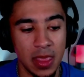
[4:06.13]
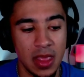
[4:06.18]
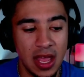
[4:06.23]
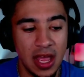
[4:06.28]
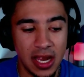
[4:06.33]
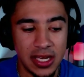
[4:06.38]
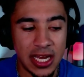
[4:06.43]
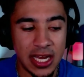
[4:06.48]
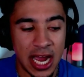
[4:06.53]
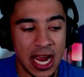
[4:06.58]

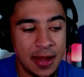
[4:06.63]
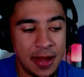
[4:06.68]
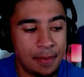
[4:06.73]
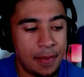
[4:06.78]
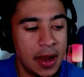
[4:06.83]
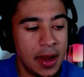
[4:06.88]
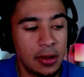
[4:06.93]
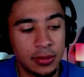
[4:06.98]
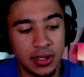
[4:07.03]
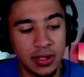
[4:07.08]
9
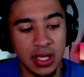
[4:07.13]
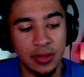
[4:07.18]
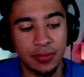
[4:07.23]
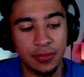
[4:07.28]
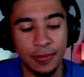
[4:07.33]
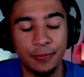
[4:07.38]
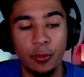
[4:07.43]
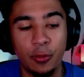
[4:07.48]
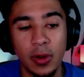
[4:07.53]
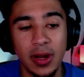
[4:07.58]
penalties for
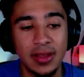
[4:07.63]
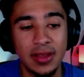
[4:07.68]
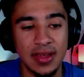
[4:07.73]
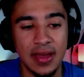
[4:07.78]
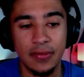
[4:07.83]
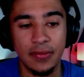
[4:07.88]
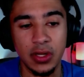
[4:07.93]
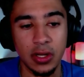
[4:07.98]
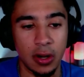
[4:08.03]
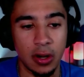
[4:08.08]

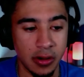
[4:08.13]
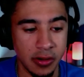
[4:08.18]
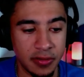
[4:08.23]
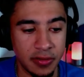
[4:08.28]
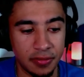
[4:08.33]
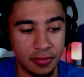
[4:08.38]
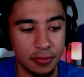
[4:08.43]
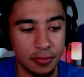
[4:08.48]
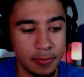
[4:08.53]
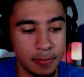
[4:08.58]
47
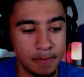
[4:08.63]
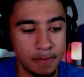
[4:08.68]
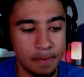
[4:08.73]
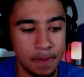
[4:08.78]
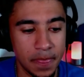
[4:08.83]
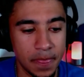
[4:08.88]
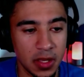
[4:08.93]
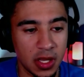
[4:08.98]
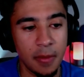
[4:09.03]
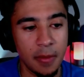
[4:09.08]
yards
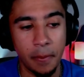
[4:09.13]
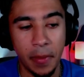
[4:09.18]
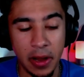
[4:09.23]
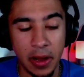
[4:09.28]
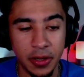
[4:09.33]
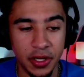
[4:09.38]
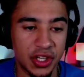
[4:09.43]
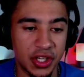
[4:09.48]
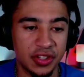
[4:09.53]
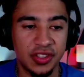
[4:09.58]
compared to
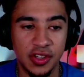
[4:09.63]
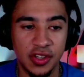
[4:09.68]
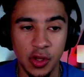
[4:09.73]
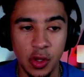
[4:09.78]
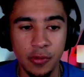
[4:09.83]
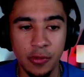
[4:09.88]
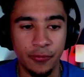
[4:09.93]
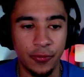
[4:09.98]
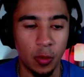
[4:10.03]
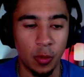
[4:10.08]
just 2
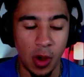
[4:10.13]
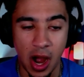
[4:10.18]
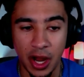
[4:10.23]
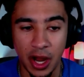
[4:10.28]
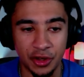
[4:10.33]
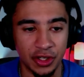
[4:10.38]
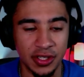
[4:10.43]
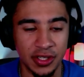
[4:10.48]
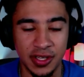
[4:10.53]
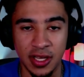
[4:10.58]
for
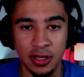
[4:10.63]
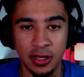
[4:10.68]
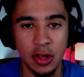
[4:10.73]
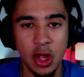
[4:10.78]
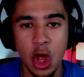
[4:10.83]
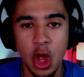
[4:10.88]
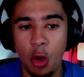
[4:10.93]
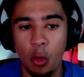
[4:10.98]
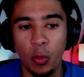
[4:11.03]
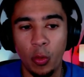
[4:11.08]
Washington.
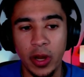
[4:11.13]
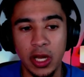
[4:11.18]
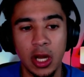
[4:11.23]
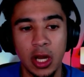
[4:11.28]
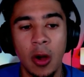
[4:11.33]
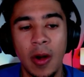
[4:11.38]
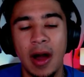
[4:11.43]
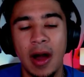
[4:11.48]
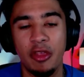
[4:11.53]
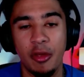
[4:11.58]
We know
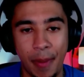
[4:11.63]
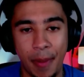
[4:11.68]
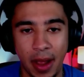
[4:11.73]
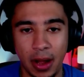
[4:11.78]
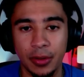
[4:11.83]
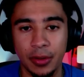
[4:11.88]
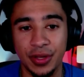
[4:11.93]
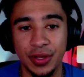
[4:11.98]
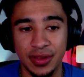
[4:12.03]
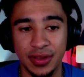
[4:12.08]
how the
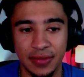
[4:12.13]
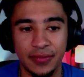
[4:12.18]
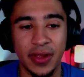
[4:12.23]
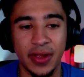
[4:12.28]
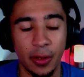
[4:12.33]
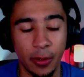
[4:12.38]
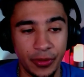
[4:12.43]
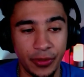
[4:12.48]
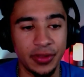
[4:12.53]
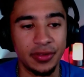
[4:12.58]
penalties have
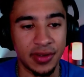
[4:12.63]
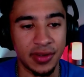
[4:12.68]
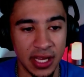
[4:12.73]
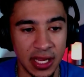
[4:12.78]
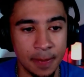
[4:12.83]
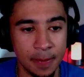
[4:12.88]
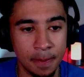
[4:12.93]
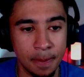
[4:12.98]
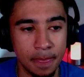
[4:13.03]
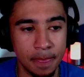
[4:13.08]
killed this team.